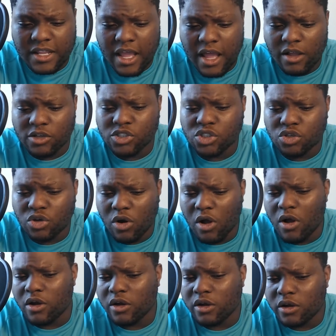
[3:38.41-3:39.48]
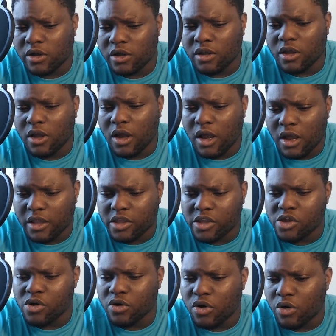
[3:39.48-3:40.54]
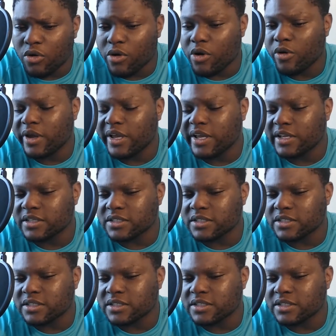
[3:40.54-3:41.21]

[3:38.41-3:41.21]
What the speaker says: how strong Hyogoro is,